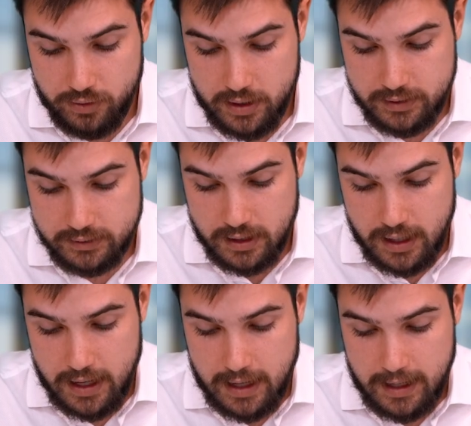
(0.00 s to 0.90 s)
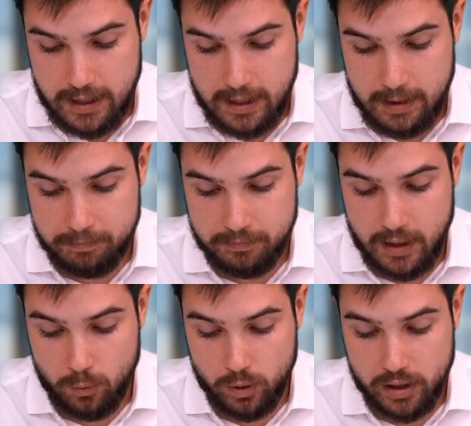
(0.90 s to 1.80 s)
these, what
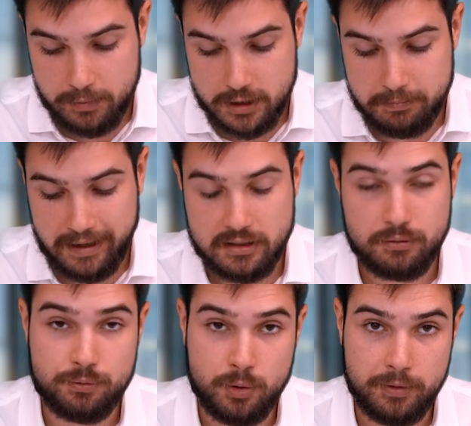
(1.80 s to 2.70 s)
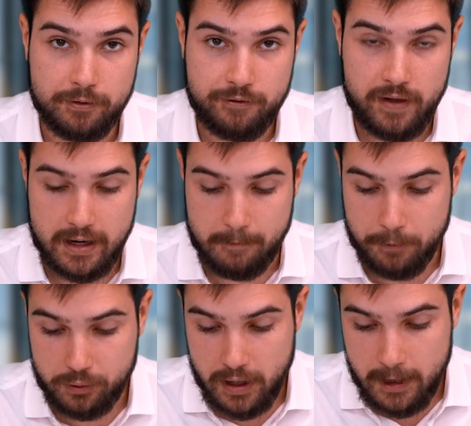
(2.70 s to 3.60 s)
I'm expecting from the Fed,
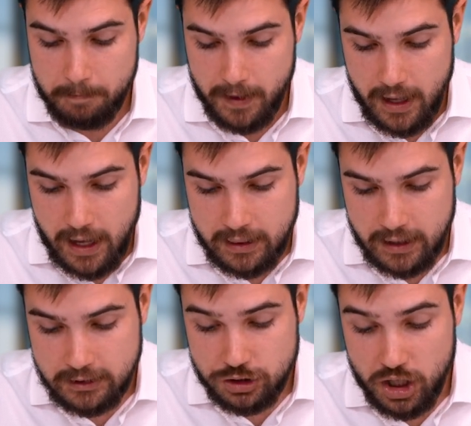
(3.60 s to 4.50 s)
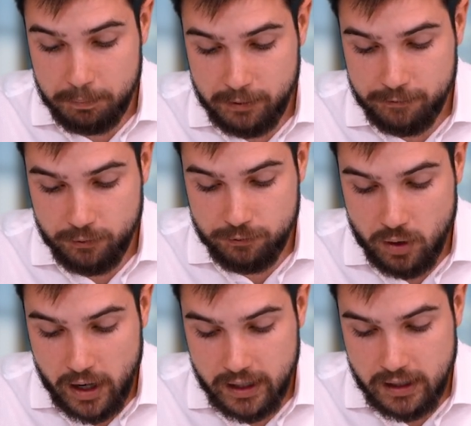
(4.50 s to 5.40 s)
okay? And then jumping for
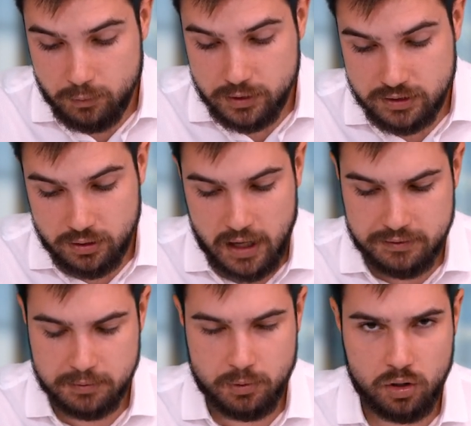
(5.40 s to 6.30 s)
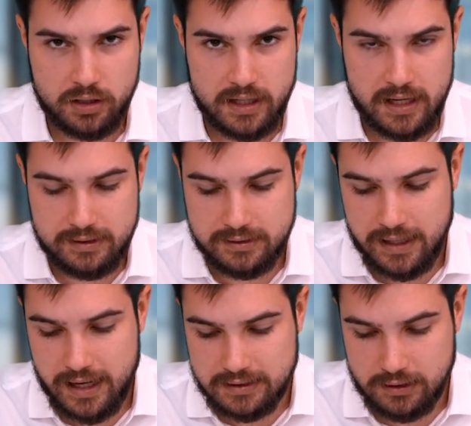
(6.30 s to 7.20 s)
Friday, we still have some holidays
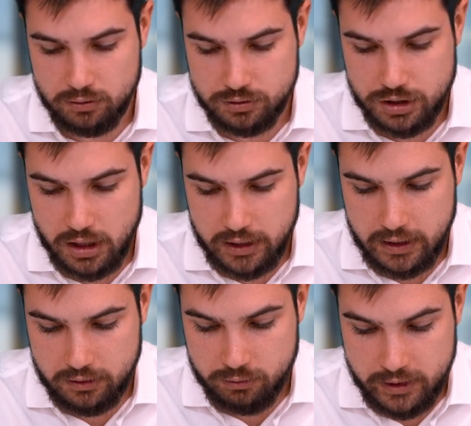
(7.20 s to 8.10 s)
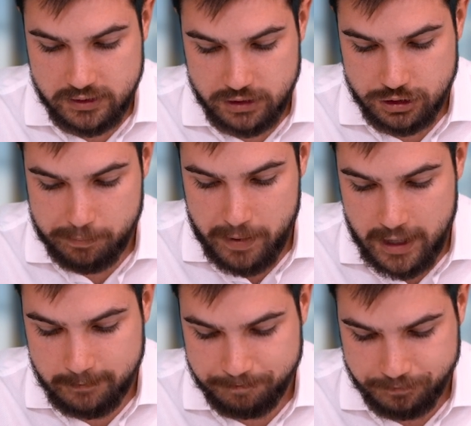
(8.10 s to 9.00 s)
yet on China, Greece, and
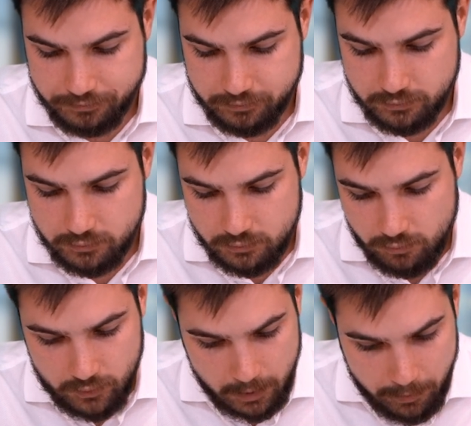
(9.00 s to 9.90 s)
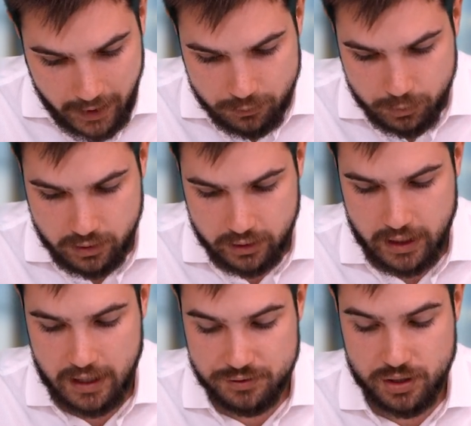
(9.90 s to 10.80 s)
Japan, but we're going
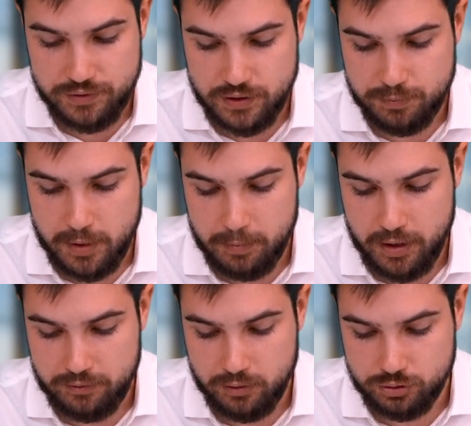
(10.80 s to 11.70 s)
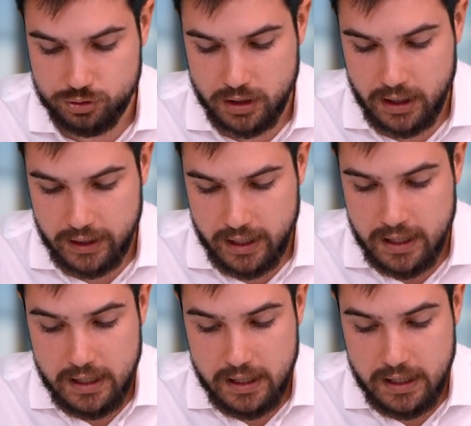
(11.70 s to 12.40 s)
to have services PMI for Australia,